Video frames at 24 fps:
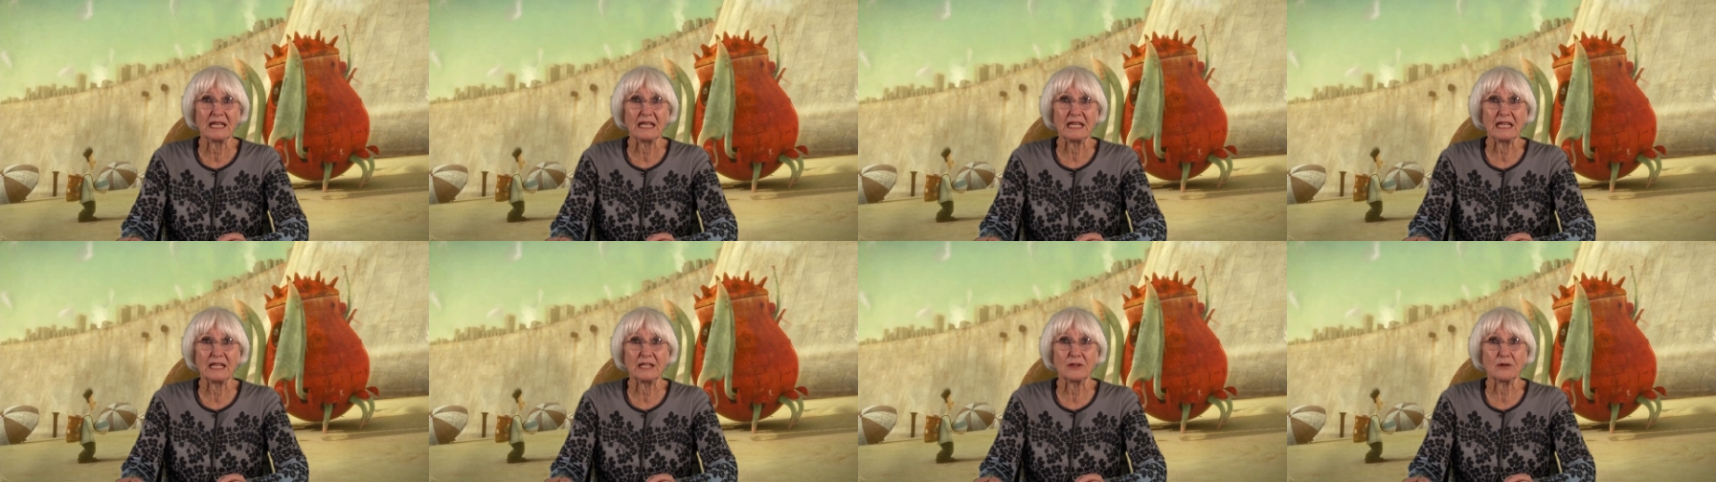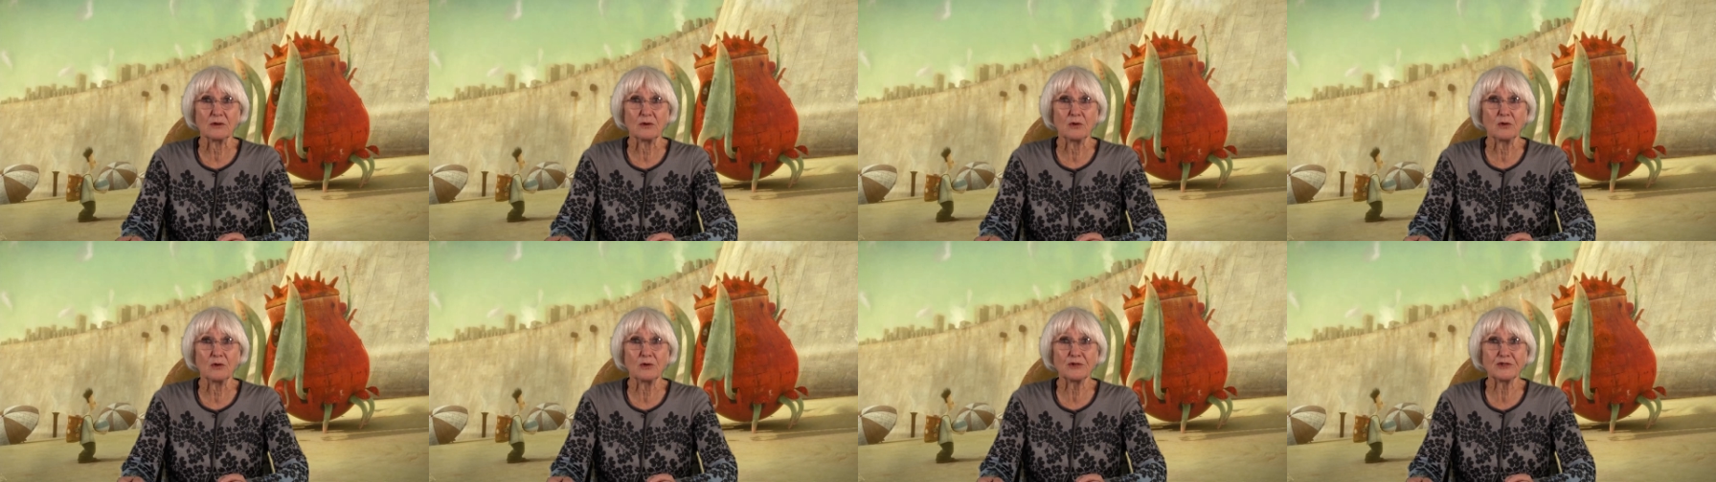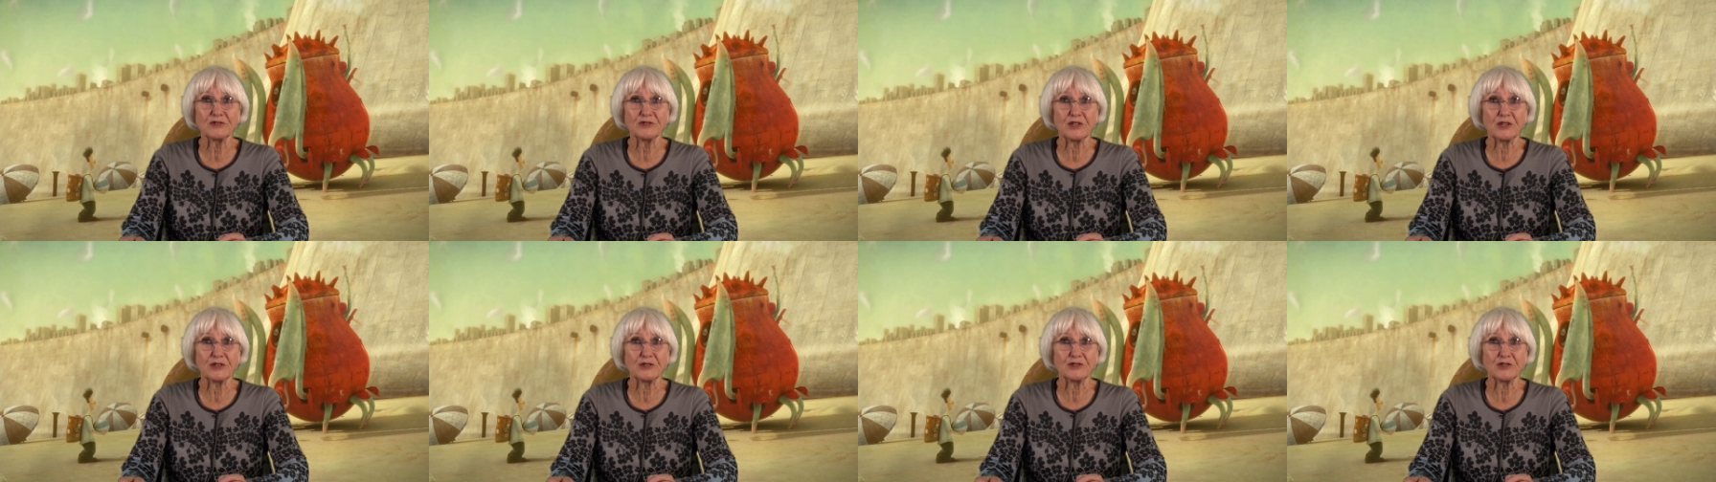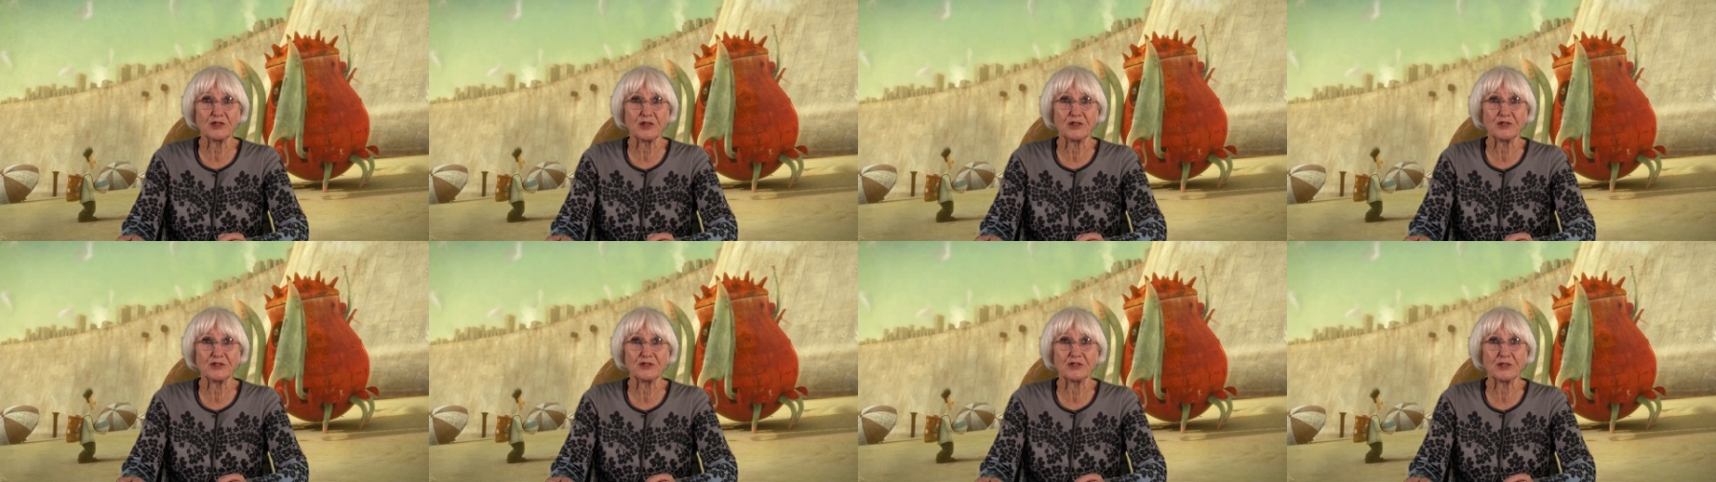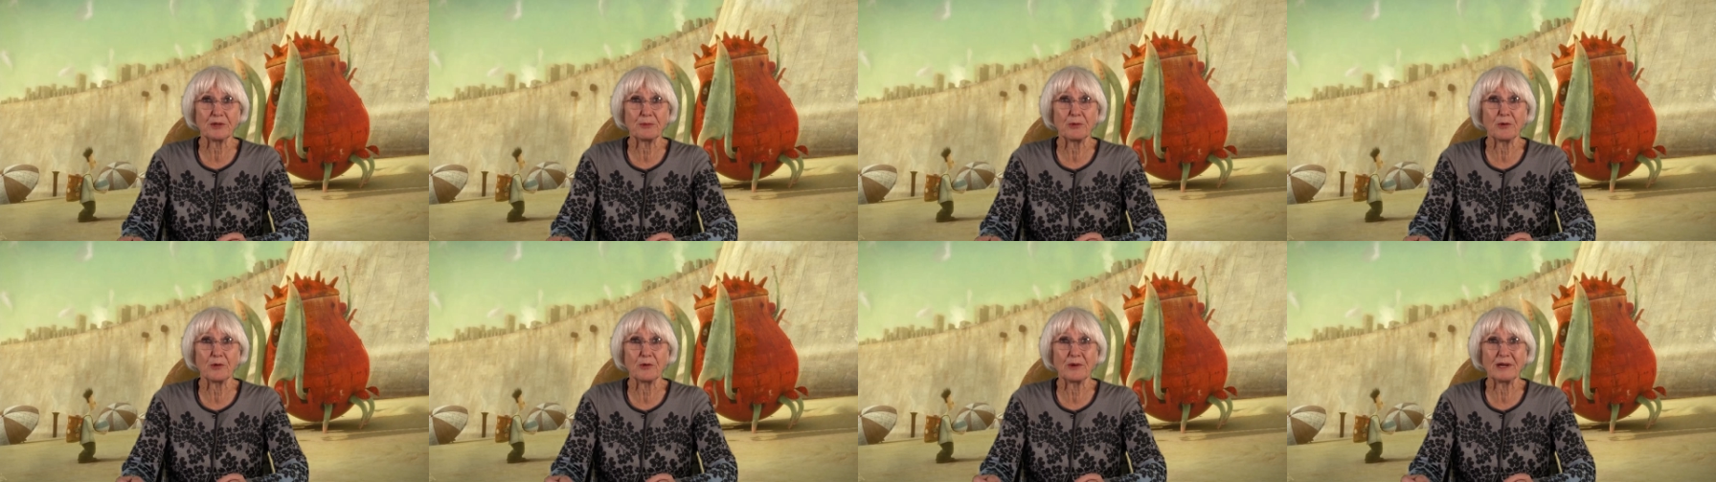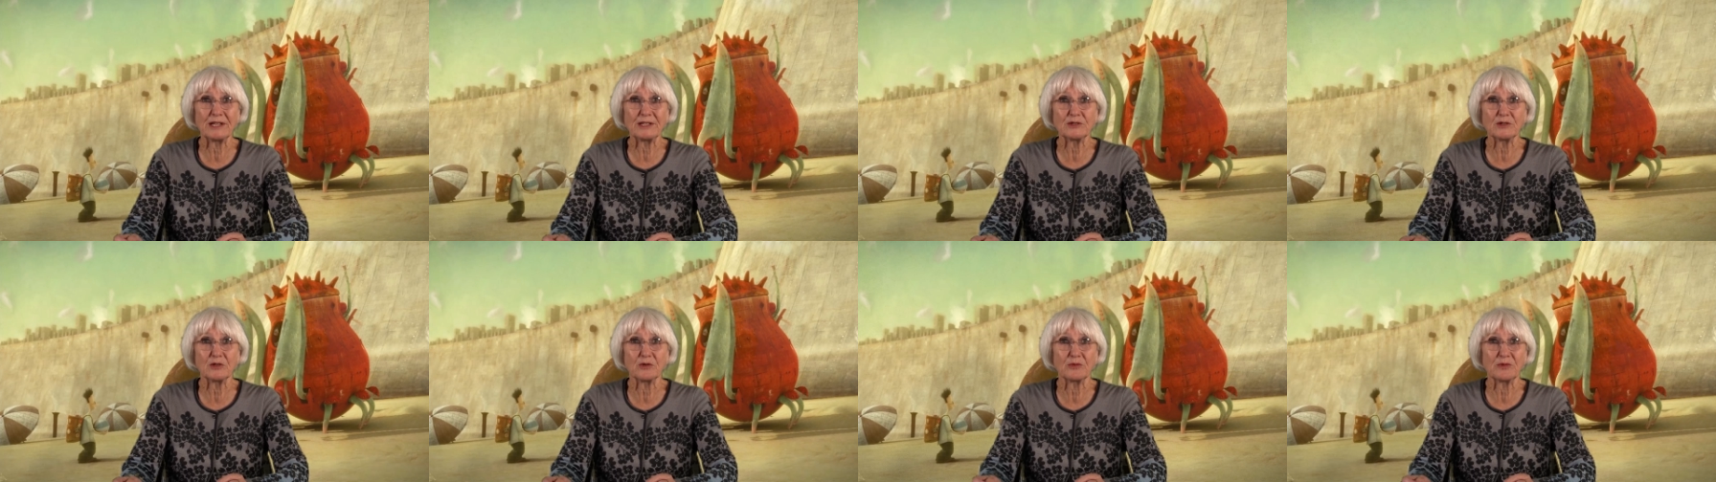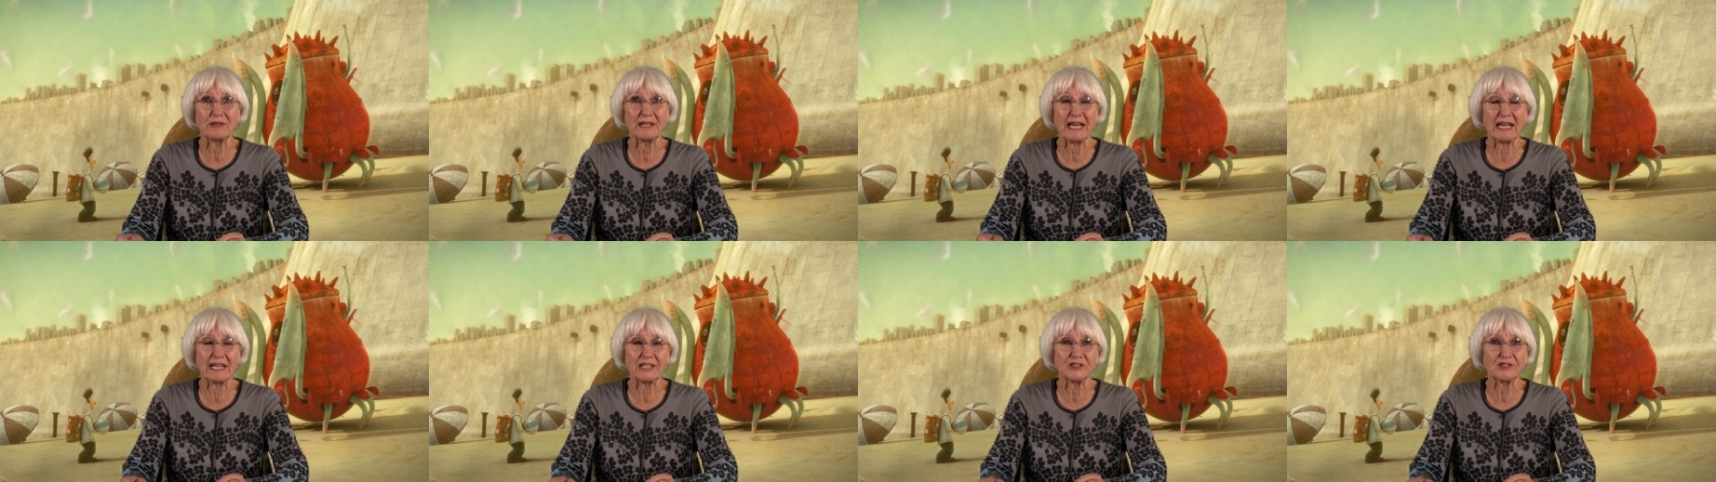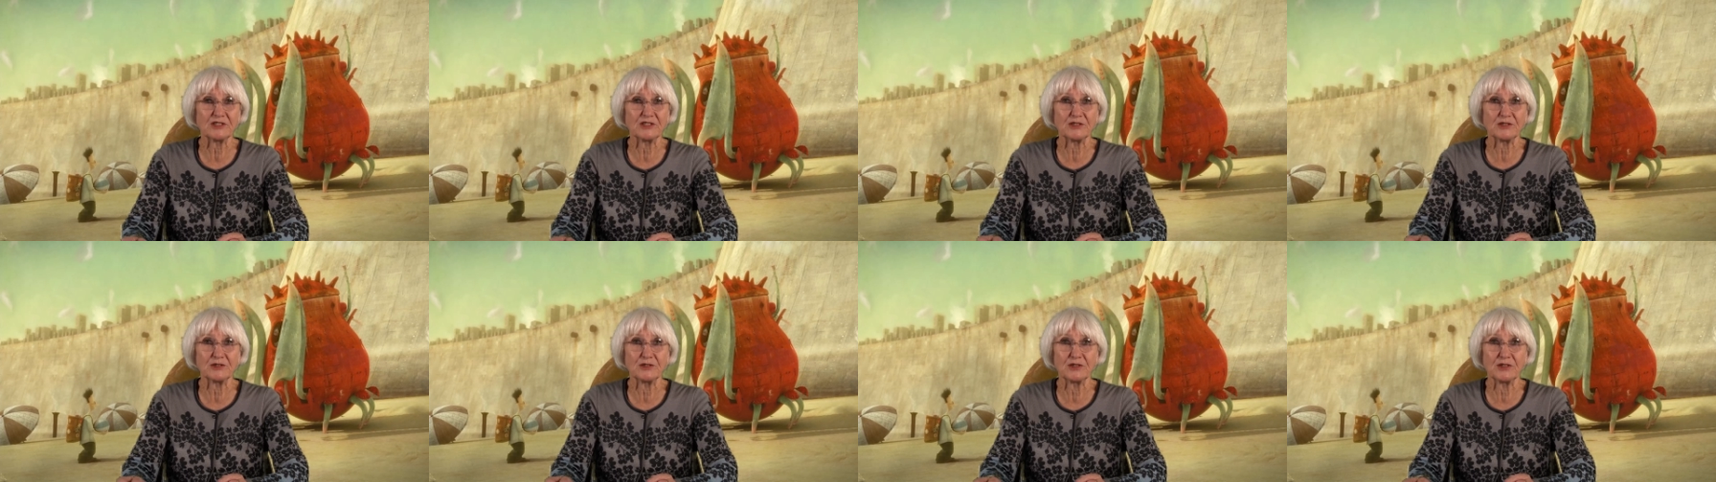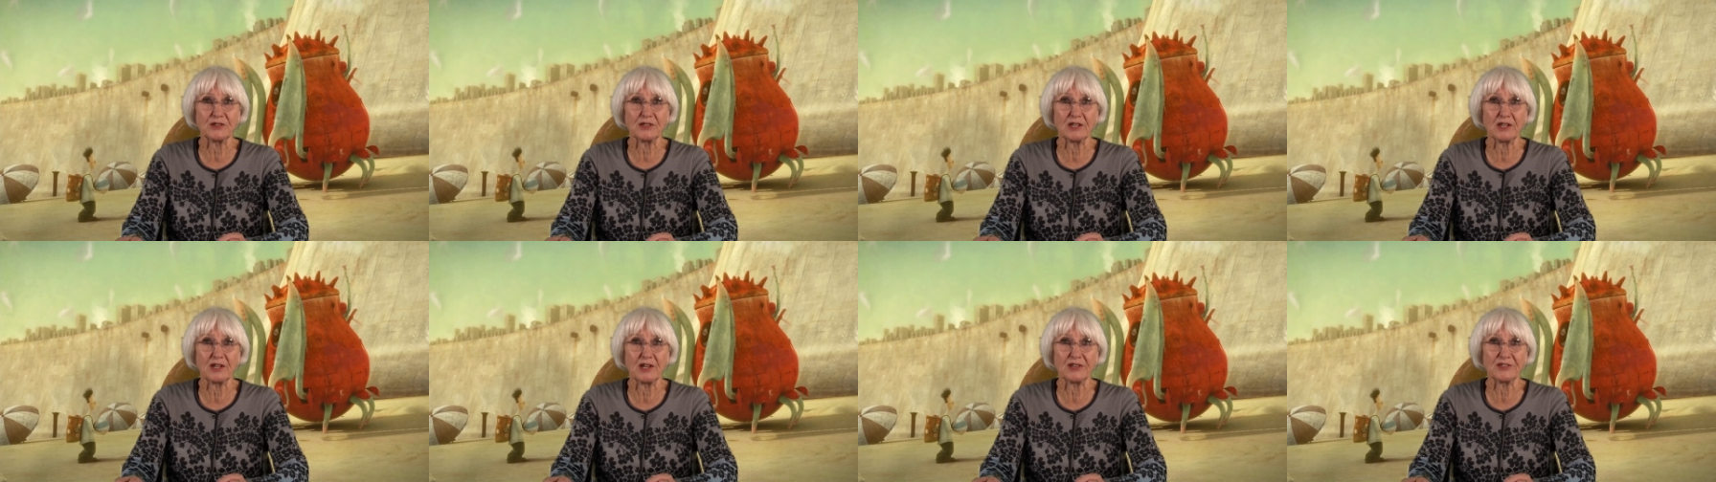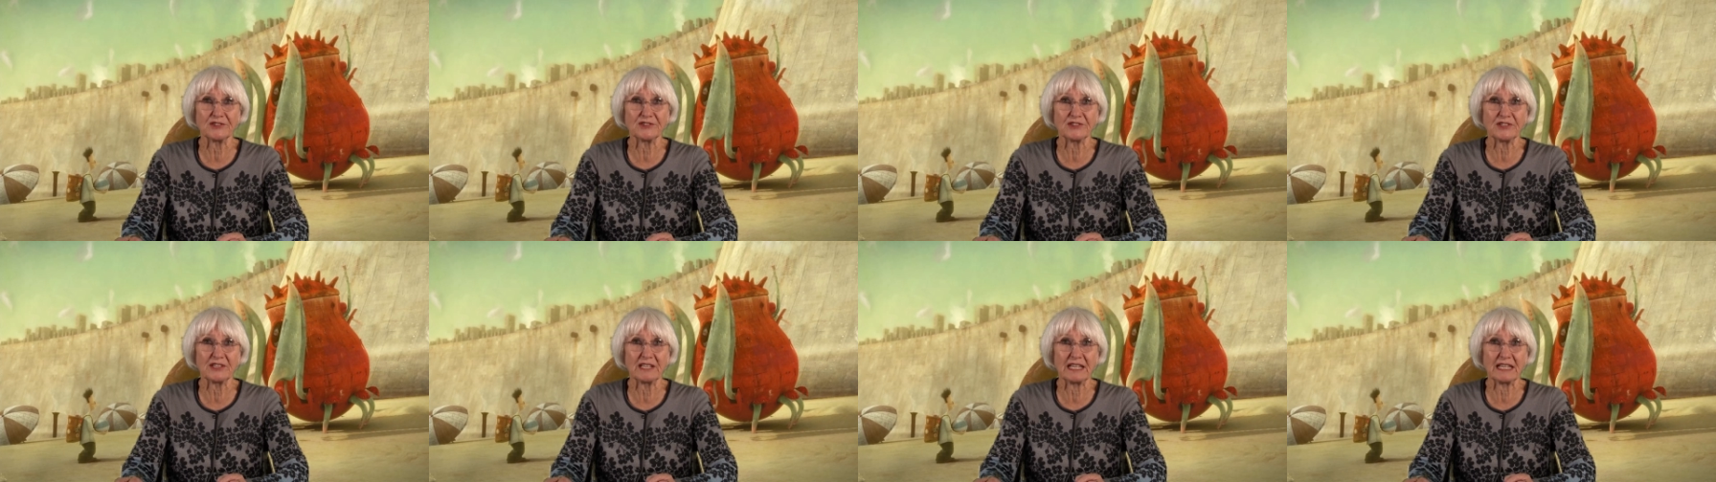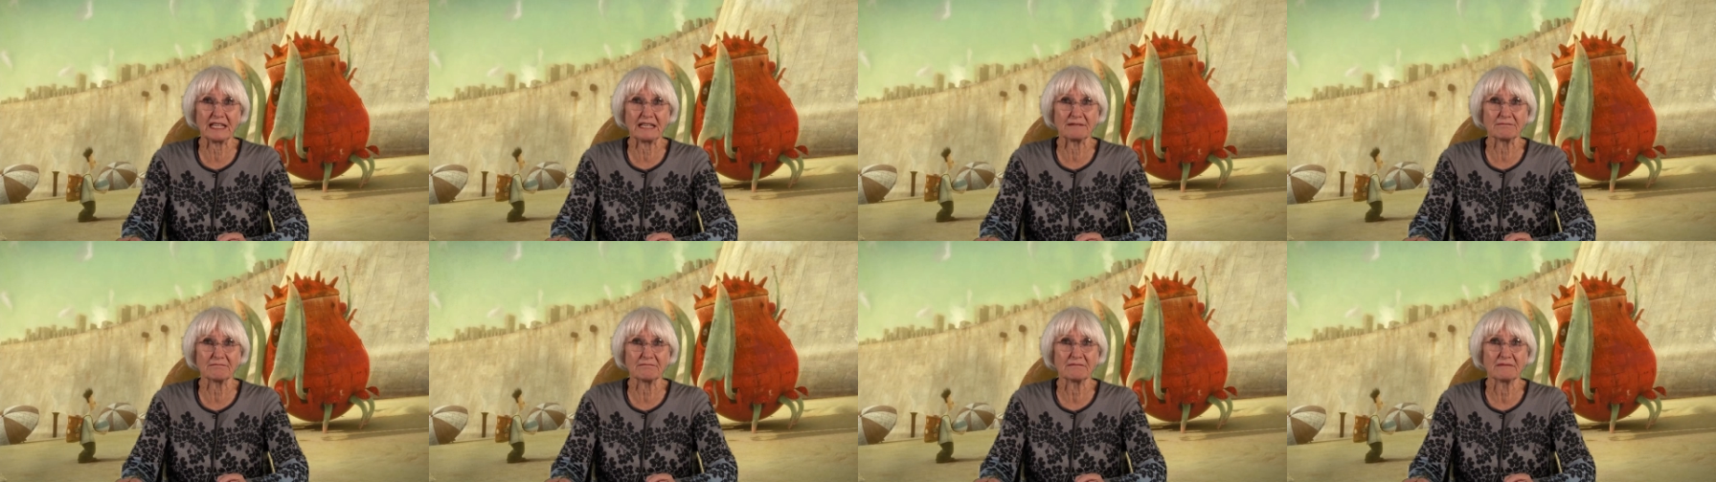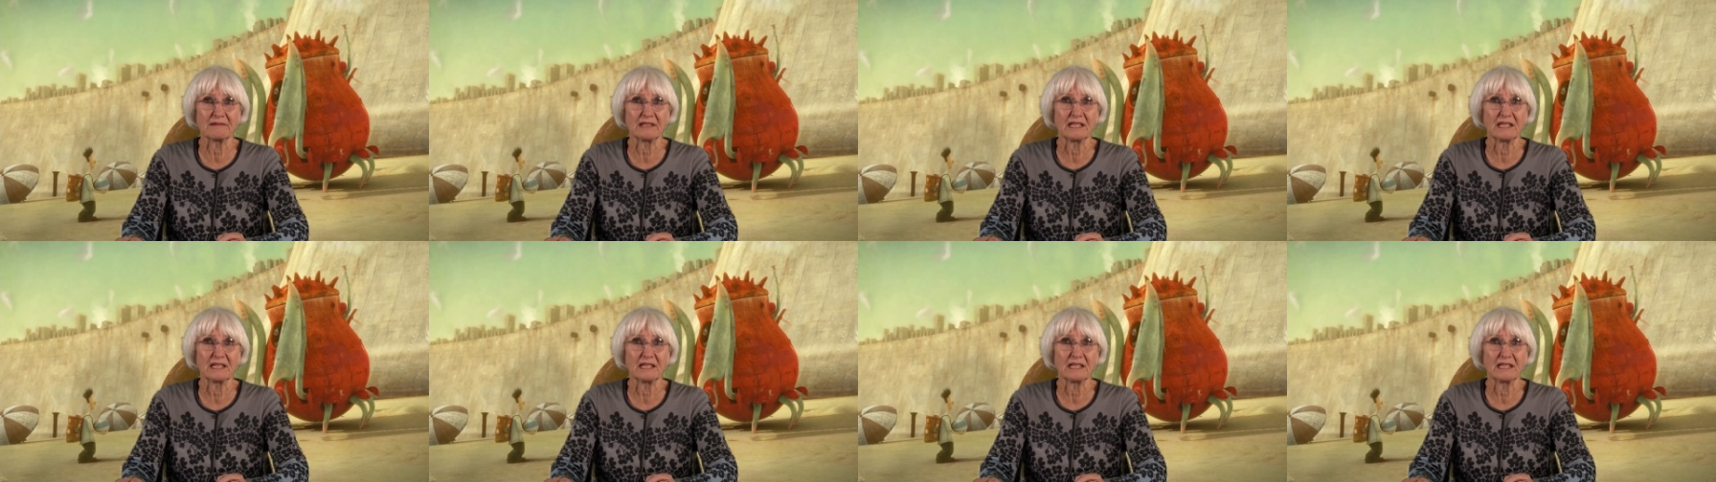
It also shows the parental reaction to the lost thing.